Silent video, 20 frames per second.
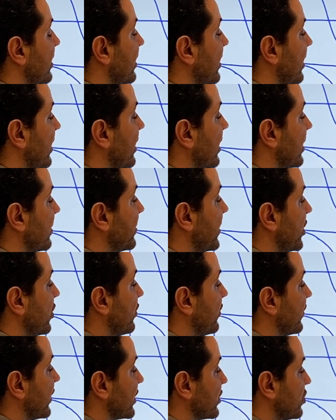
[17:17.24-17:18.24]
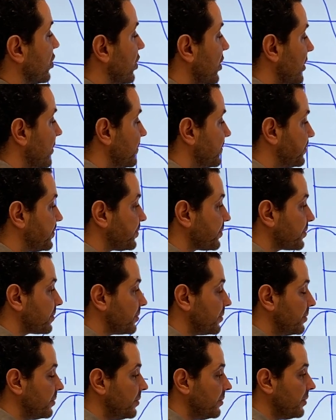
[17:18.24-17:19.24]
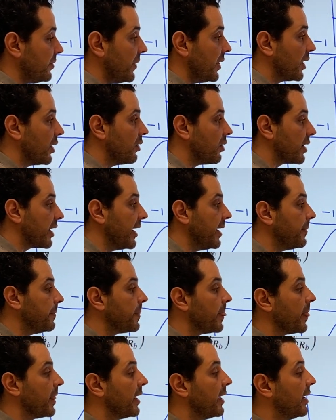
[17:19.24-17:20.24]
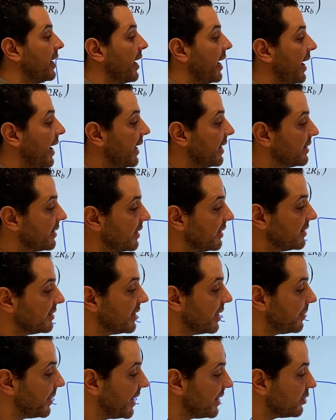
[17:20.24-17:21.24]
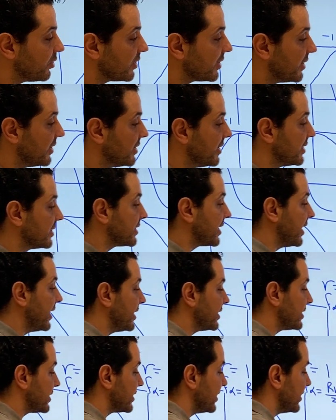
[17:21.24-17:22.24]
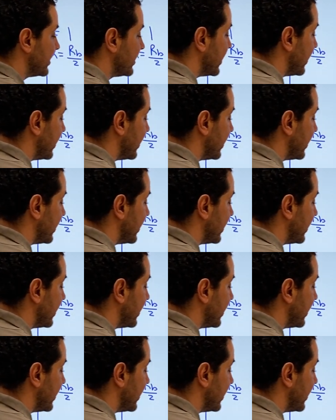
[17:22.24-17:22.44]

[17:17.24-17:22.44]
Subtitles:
RB over 2, okay? And the bandwidth in this case,